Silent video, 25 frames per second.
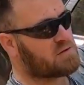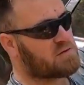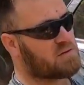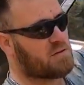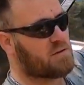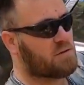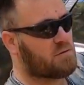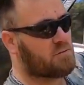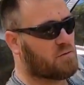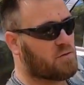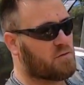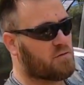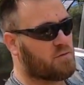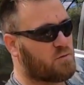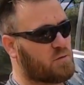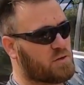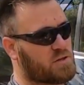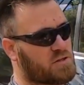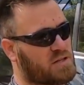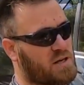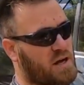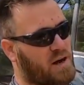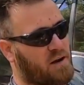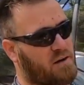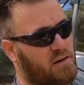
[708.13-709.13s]
on the roof which
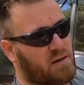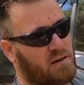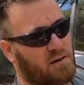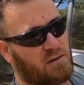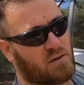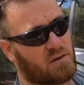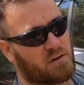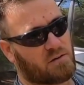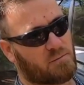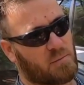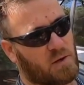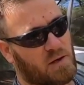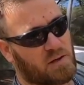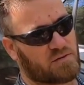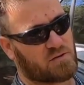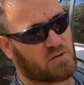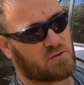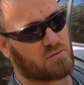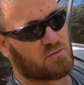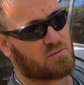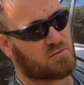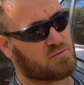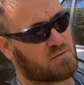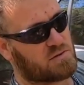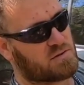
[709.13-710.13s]
carried a lot of my
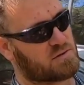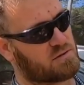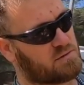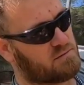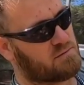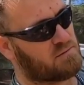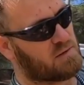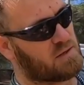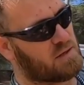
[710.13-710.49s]
tools and